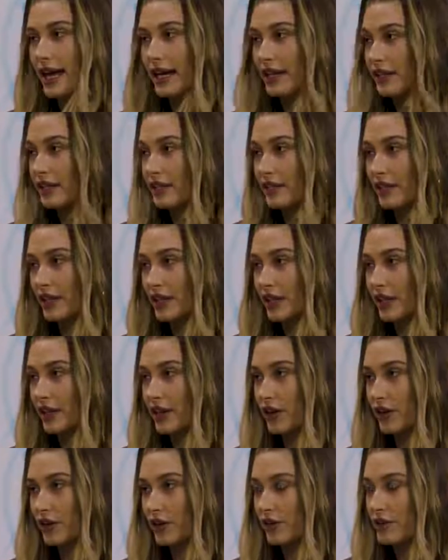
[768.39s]
edit the
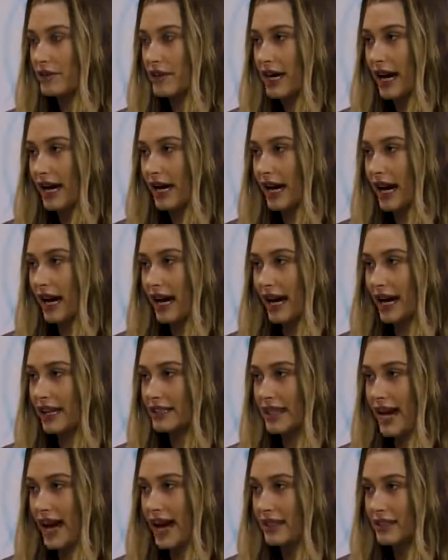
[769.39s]
videos. I
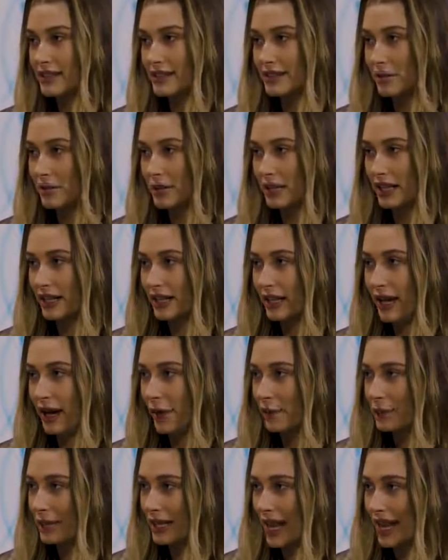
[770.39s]
had to ask somebody to help me